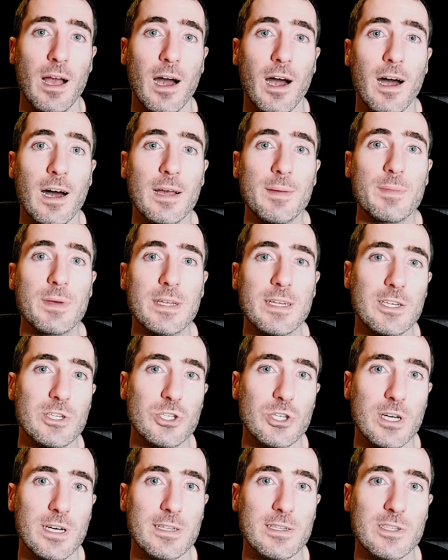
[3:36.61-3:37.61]
I'm going to
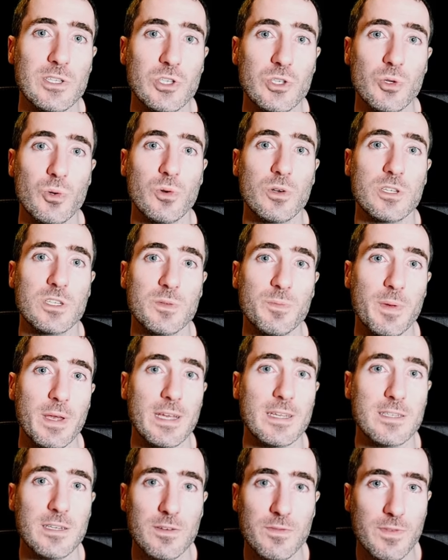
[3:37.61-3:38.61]
challenge your
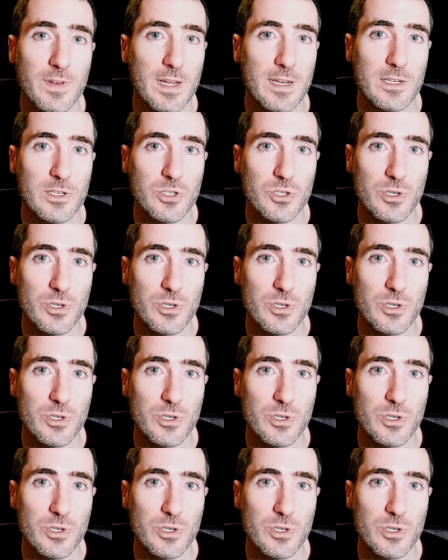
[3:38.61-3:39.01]
space advantage